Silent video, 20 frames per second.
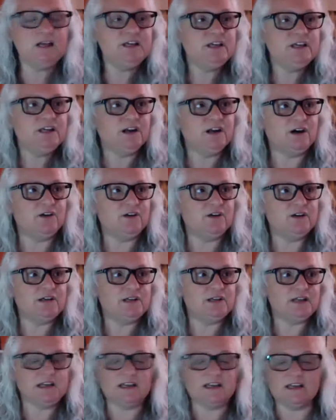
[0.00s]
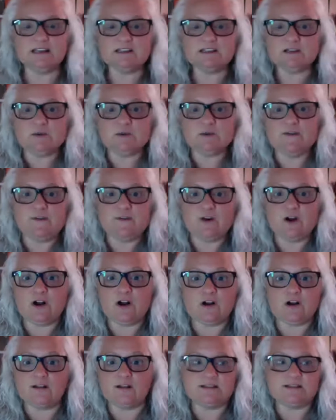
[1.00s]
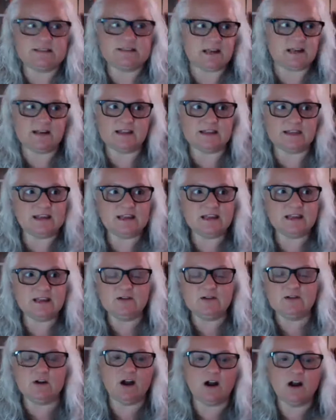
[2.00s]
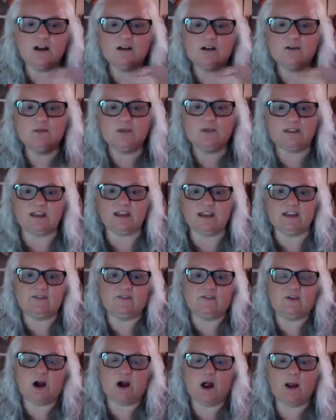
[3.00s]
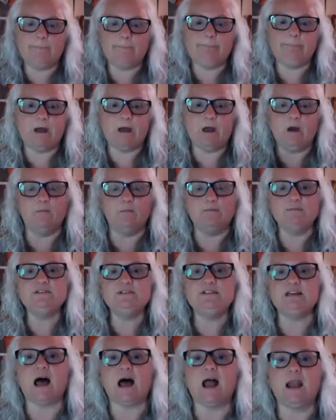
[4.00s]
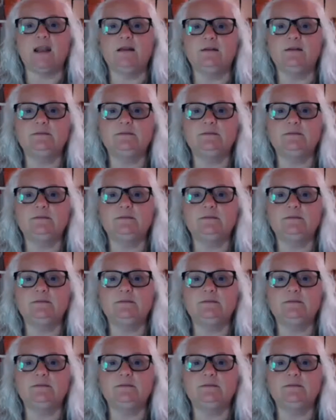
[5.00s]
You know, he gets a referral, send a thank you card with a gift card, boom, done.